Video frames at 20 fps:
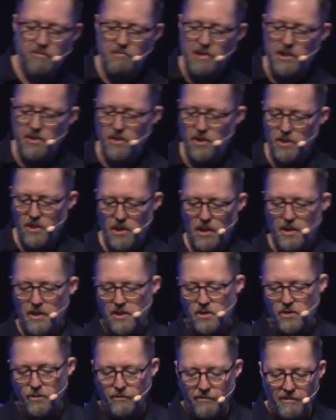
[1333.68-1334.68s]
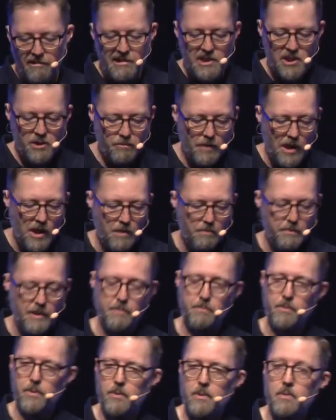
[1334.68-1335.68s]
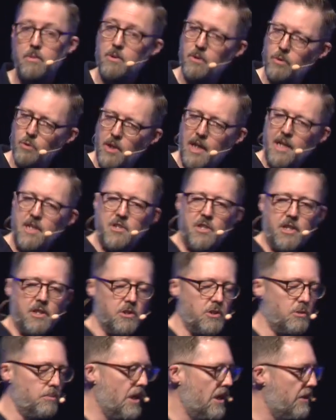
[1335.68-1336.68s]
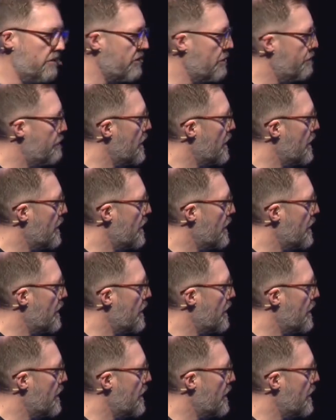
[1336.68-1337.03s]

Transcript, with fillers: of research, and there's some very smart people called AJ and Smart from